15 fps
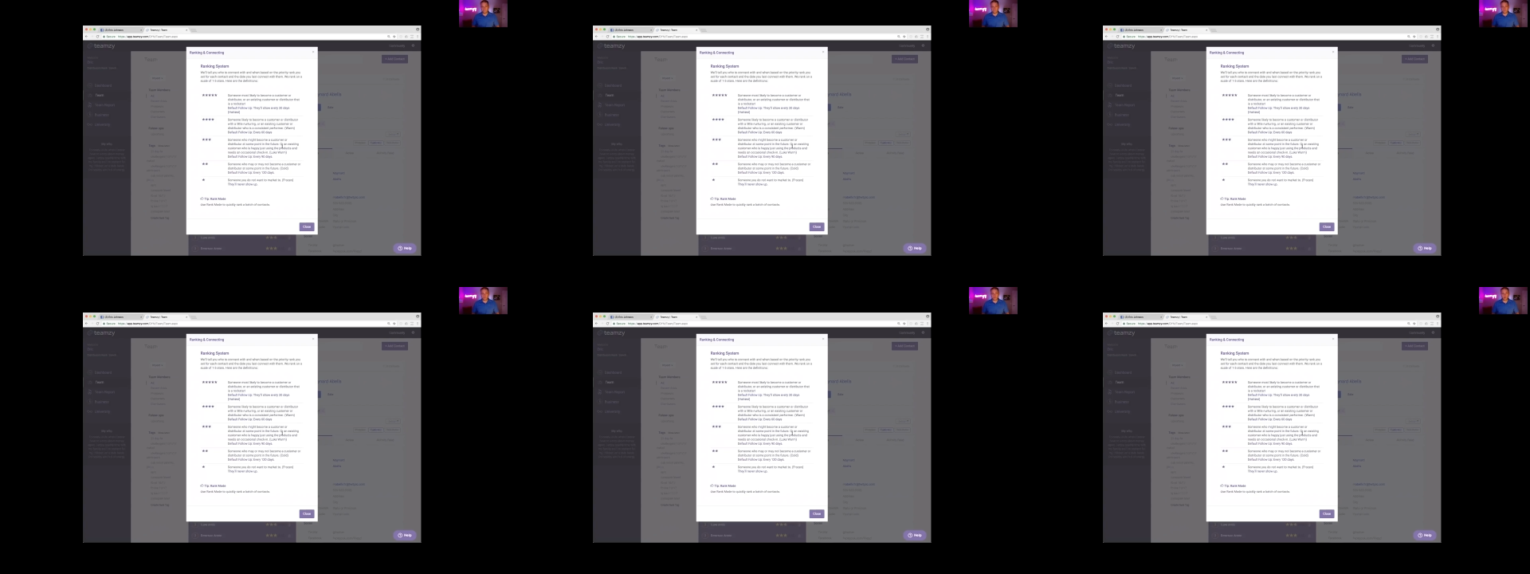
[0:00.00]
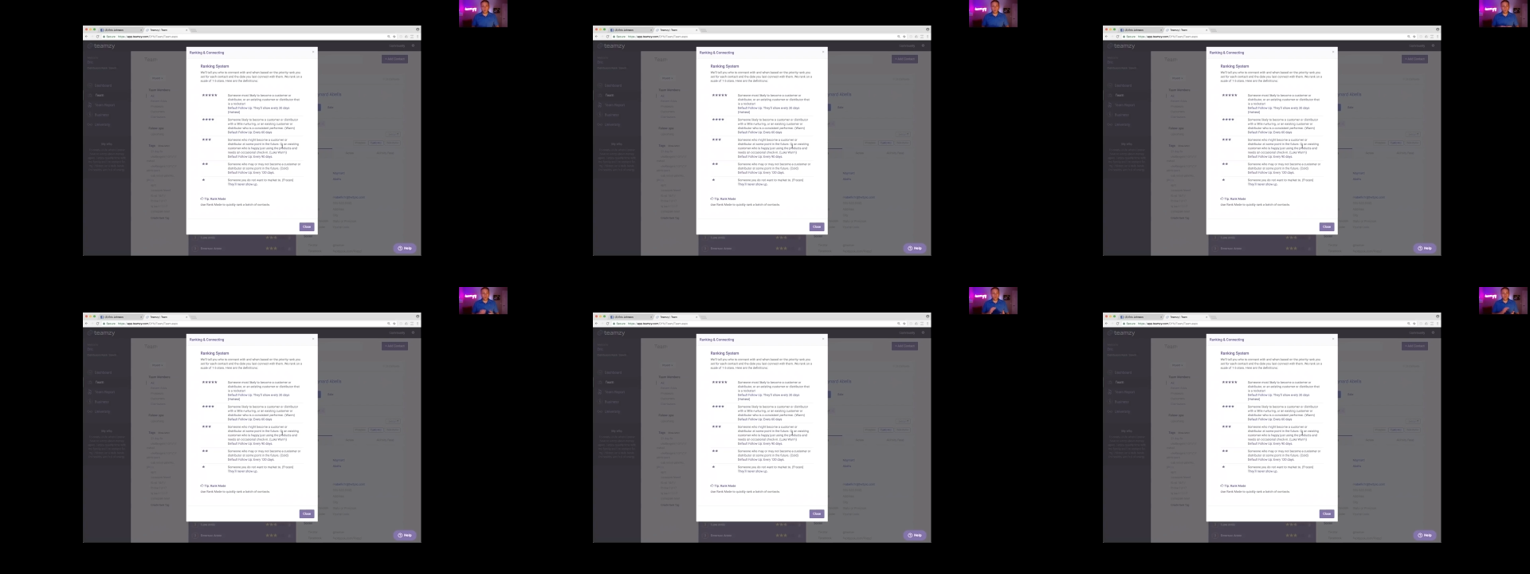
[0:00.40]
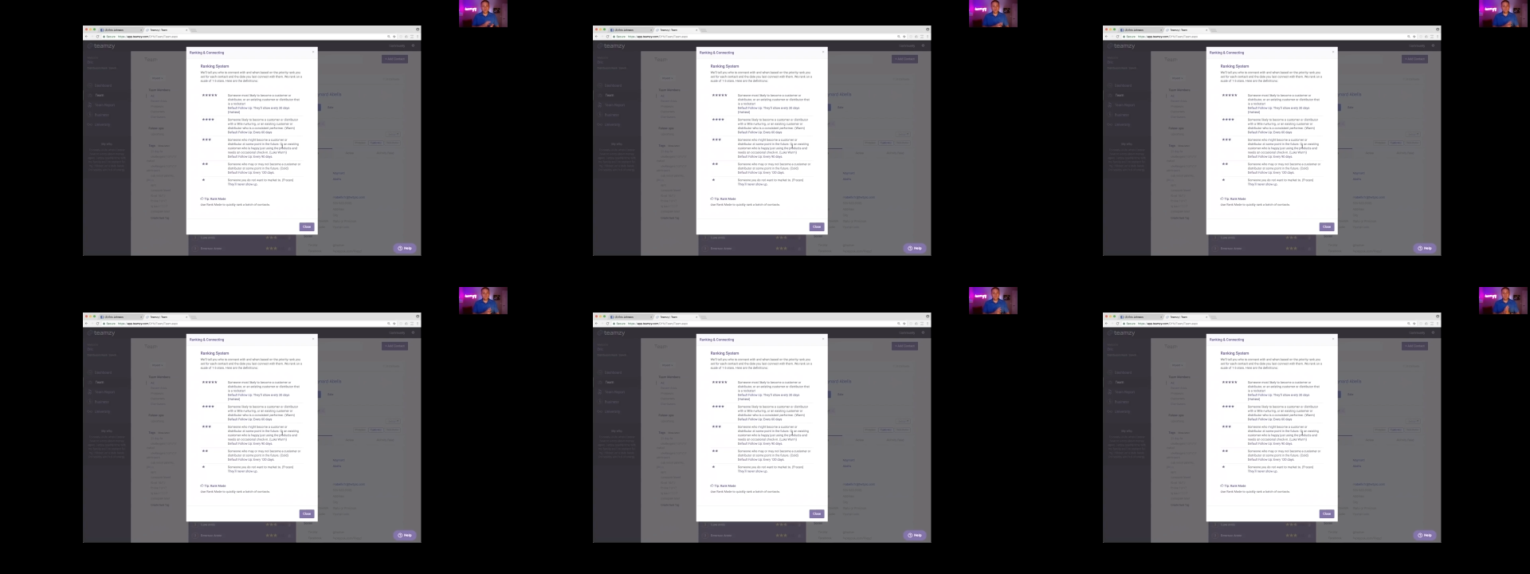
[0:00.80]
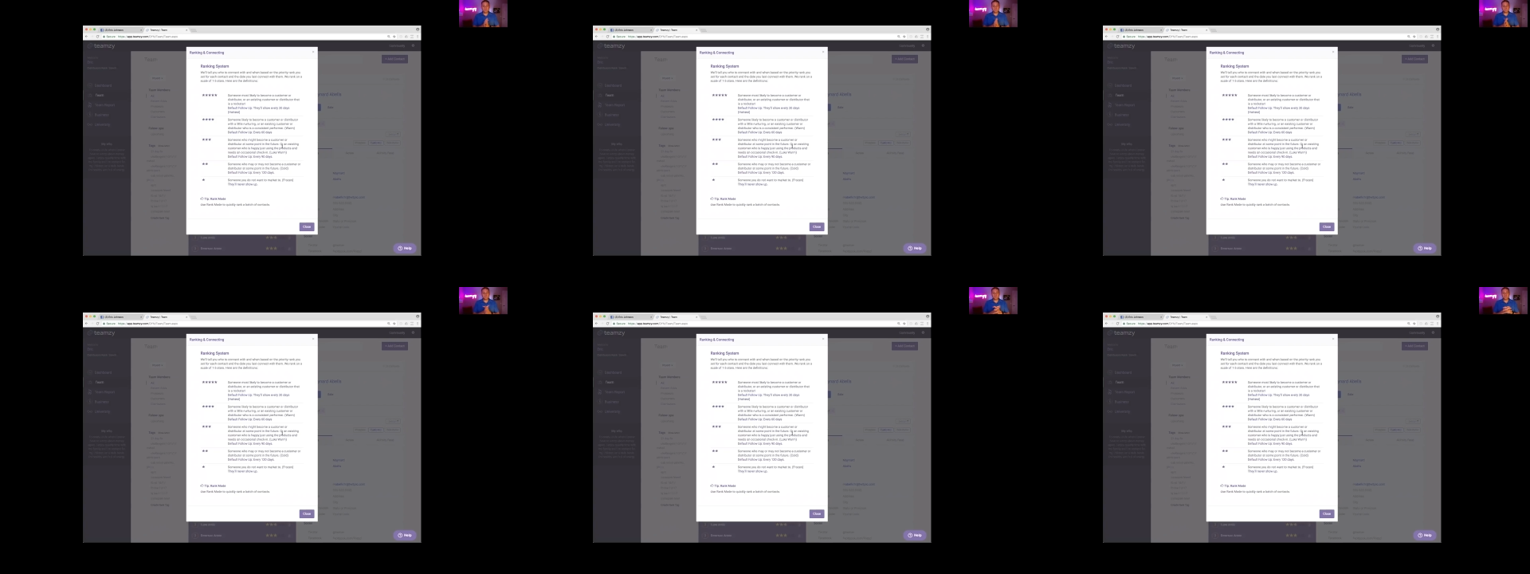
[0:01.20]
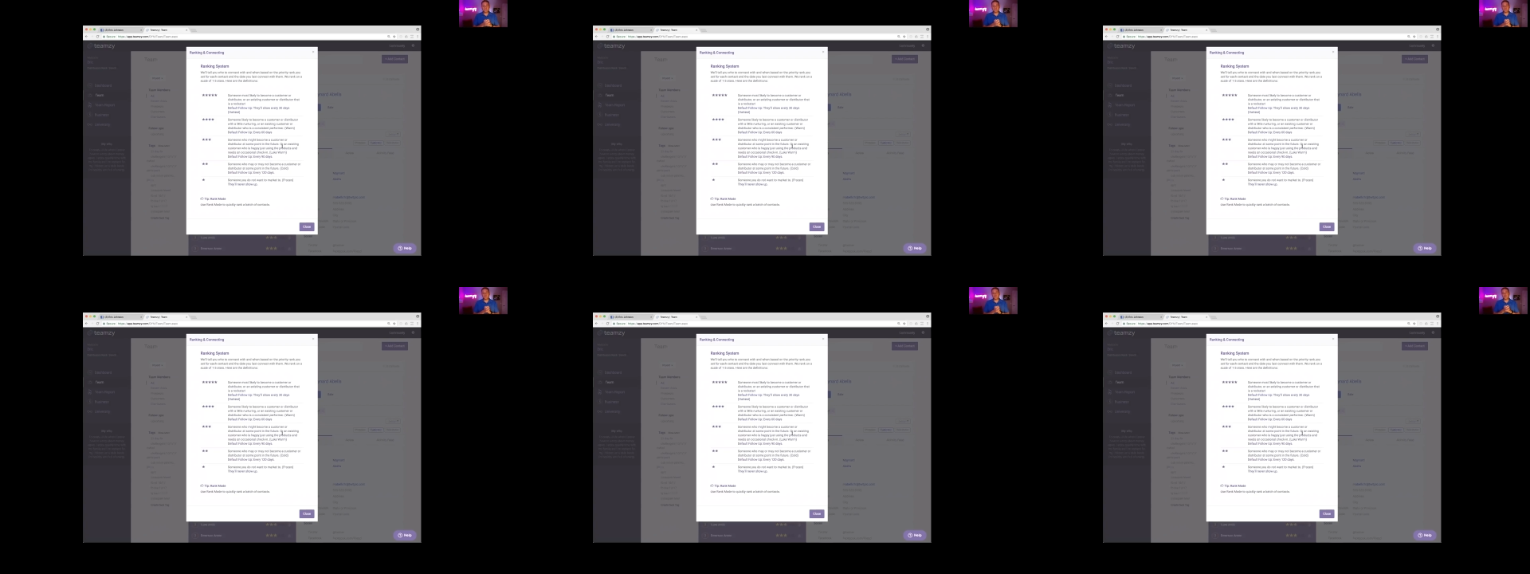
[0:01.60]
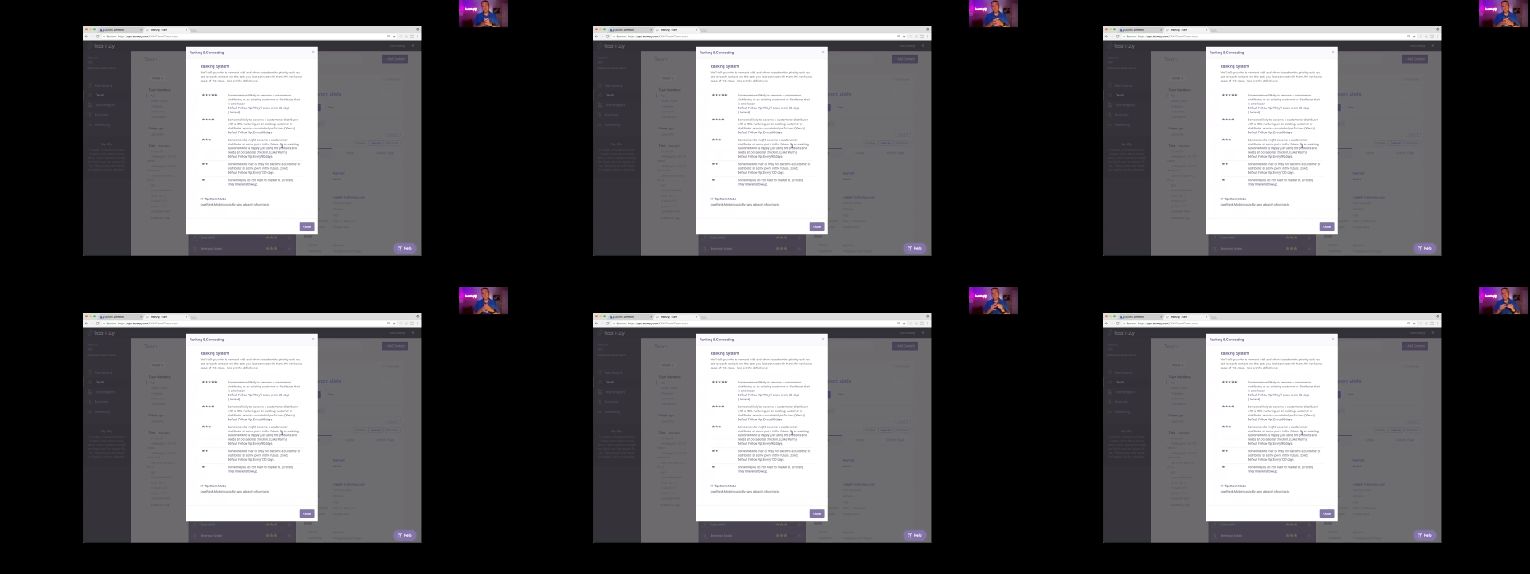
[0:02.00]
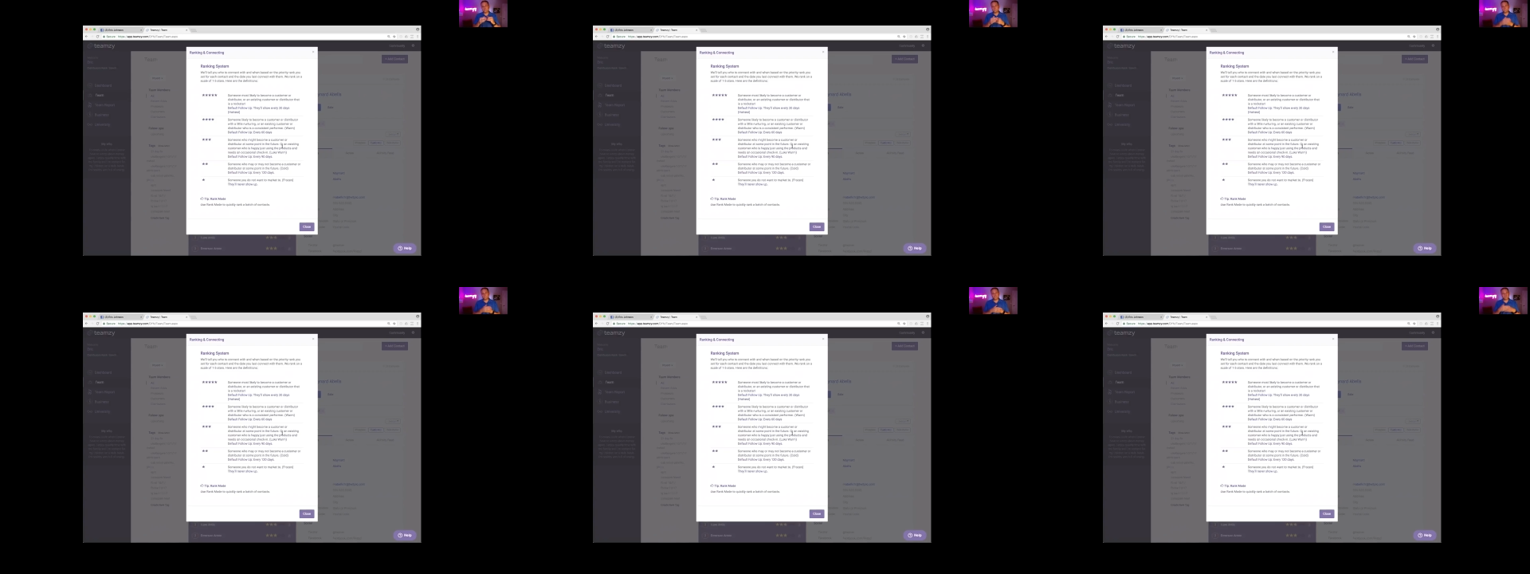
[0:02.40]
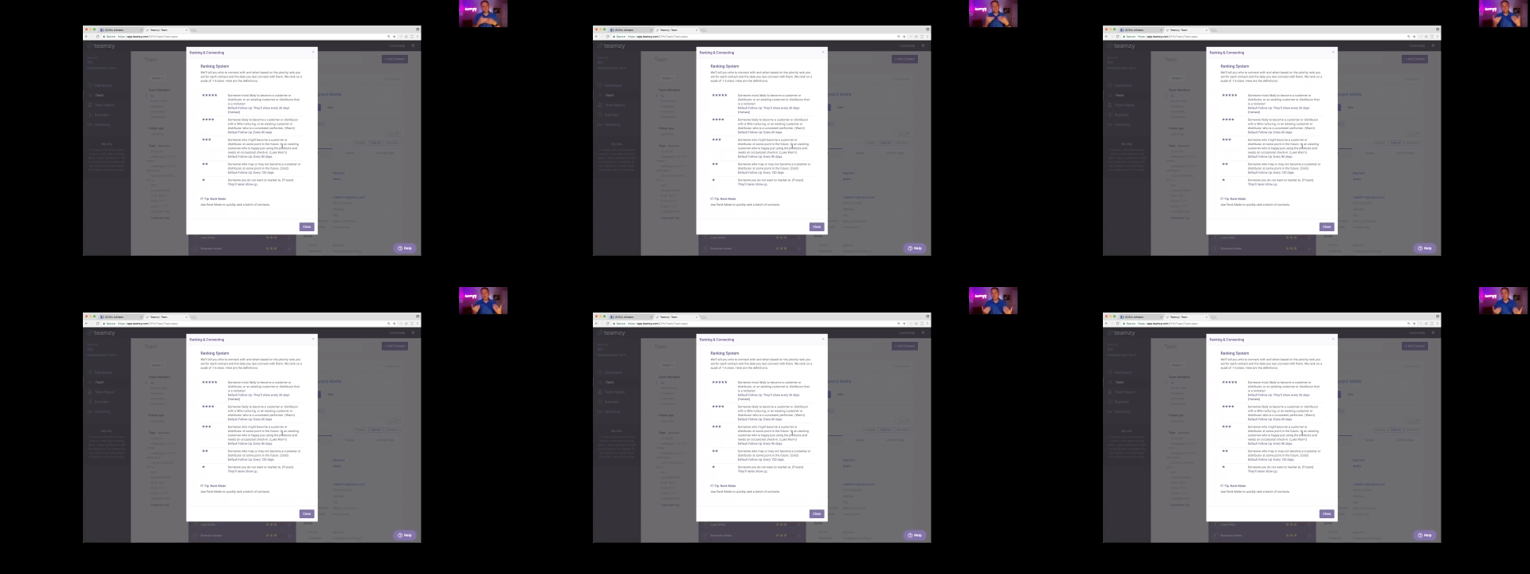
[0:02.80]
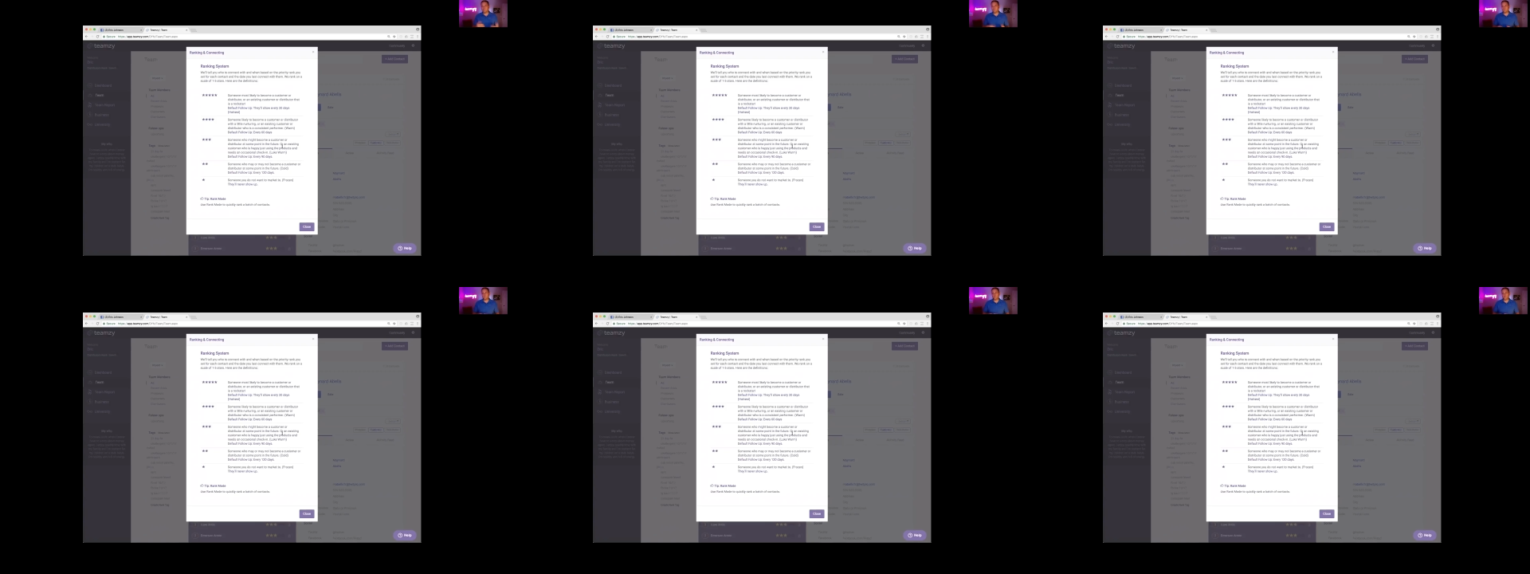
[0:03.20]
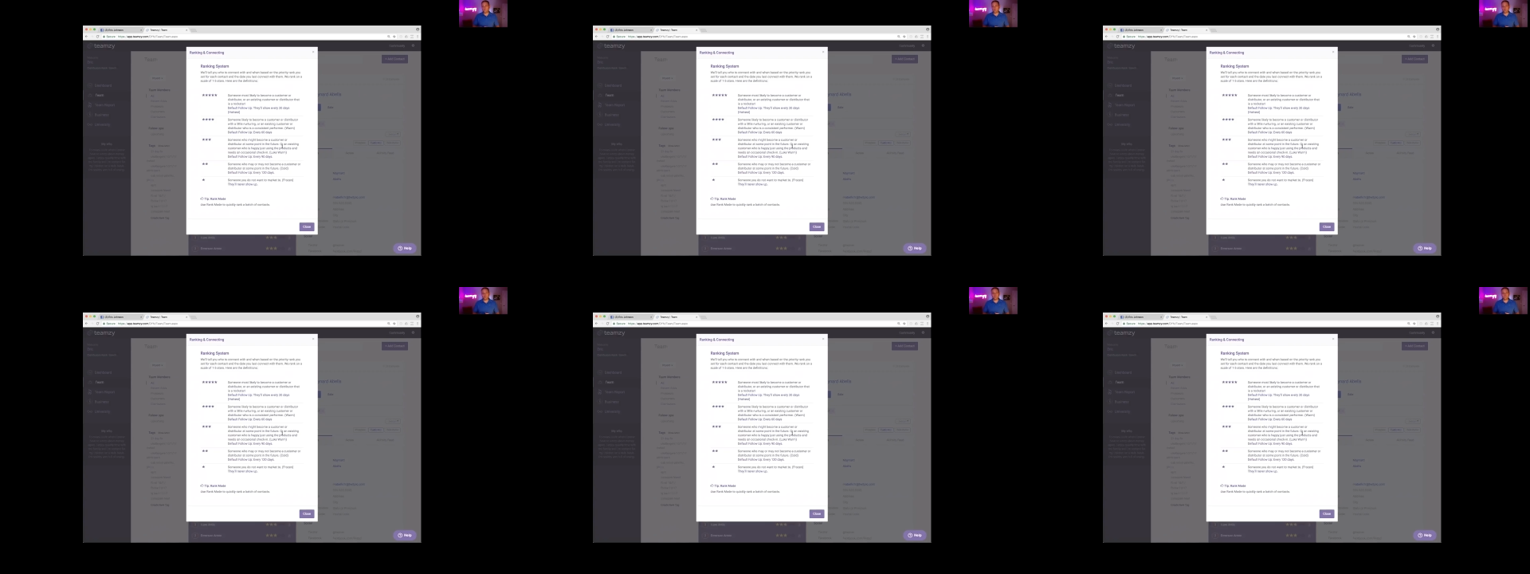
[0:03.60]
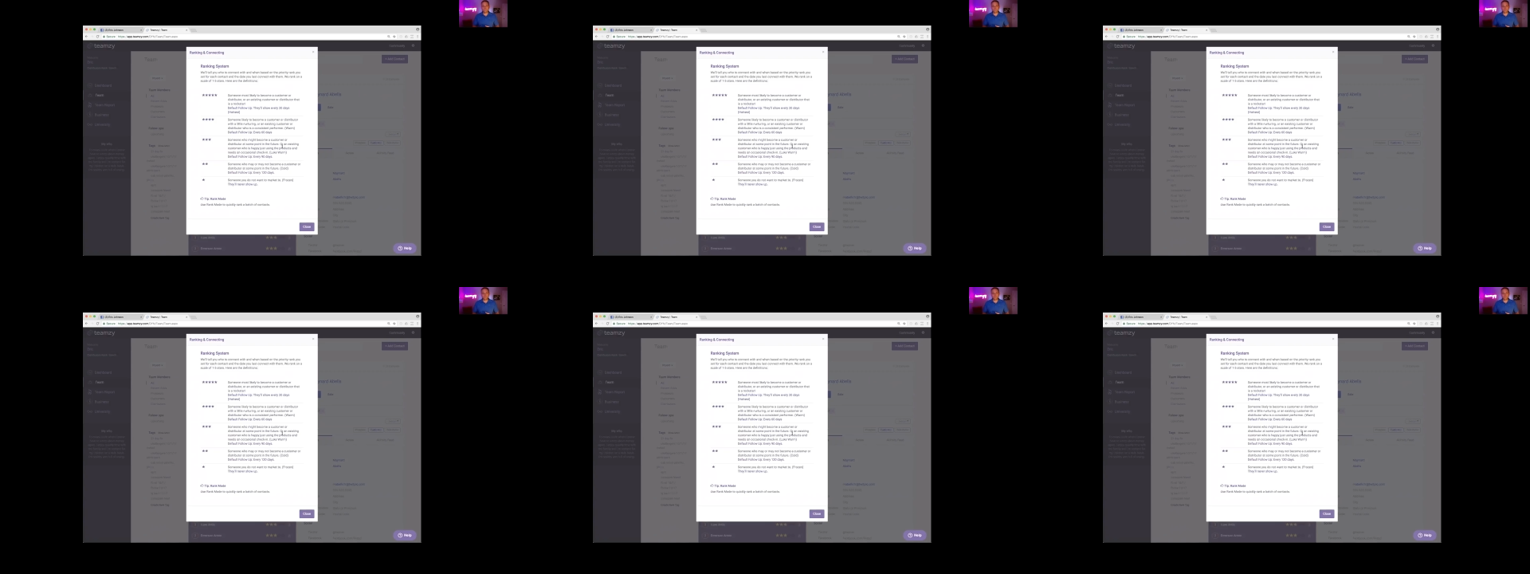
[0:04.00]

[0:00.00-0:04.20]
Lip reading: [unreadable: no face in view]